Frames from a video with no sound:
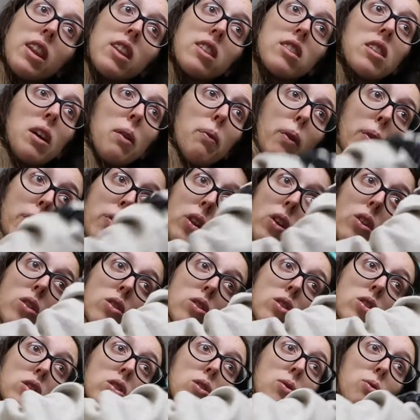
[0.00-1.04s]
some of
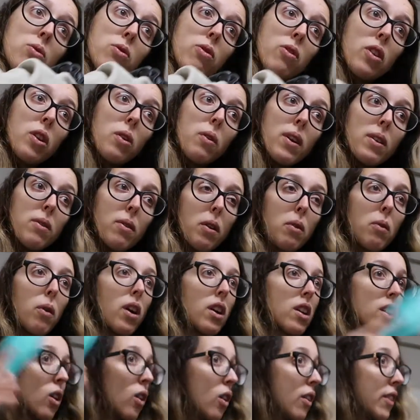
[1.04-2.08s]
those for when we
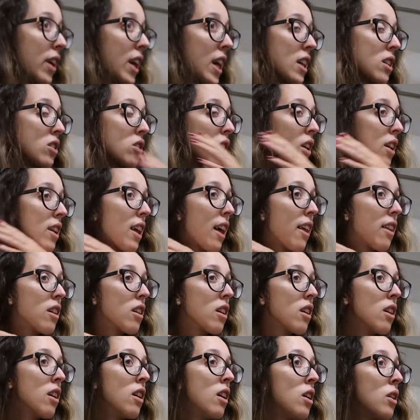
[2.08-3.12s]
want to go on vacation all
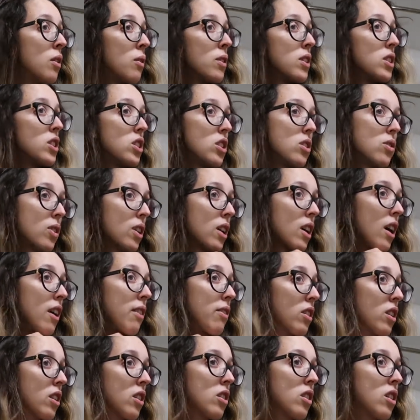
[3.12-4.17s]
together when she's
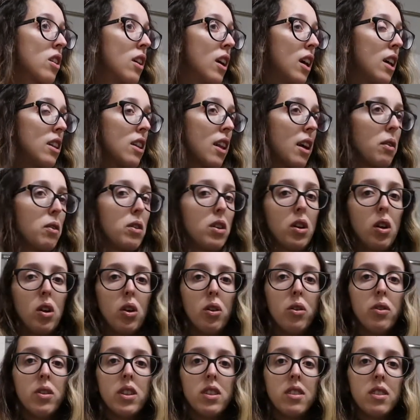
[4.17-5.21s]
recovered and like when
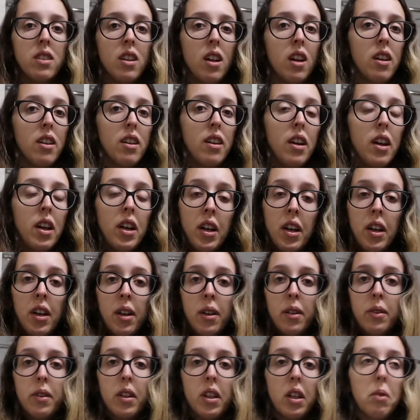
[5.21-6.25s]
COVID's not
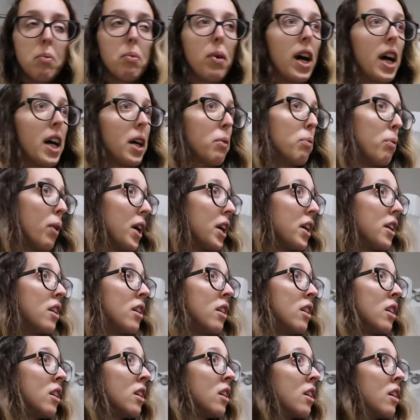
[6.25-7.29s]
really bad, but
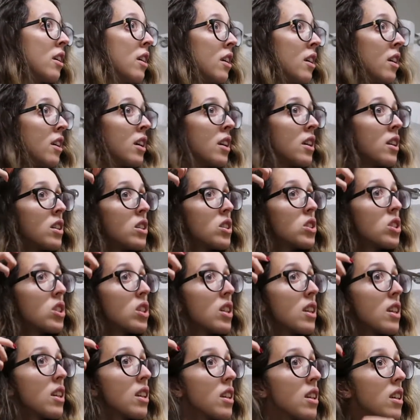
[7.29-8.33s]

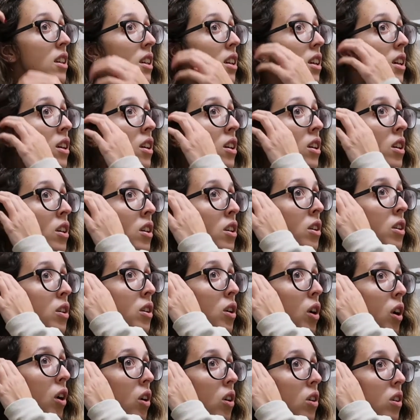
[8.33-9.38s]
she
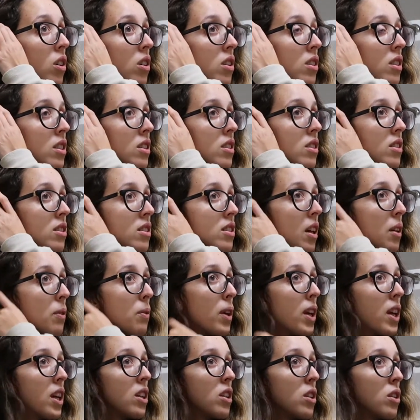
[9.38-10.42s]
called and said
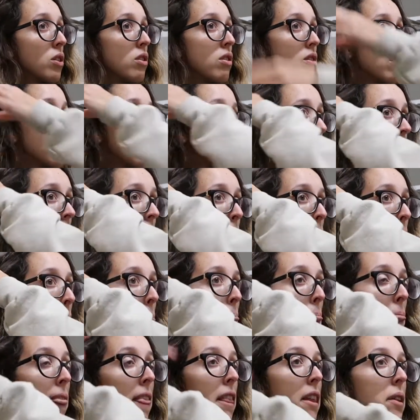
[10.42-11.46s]
we can use
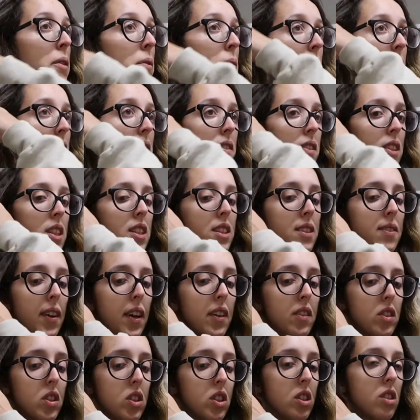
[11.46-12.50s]
one of these
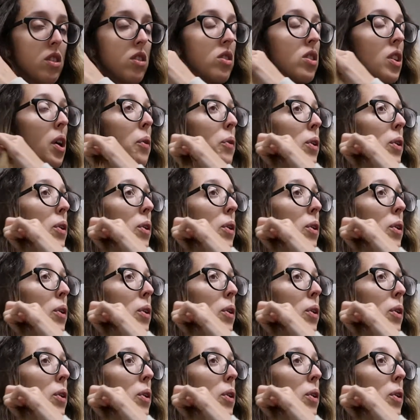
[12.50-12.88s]
vouchers. So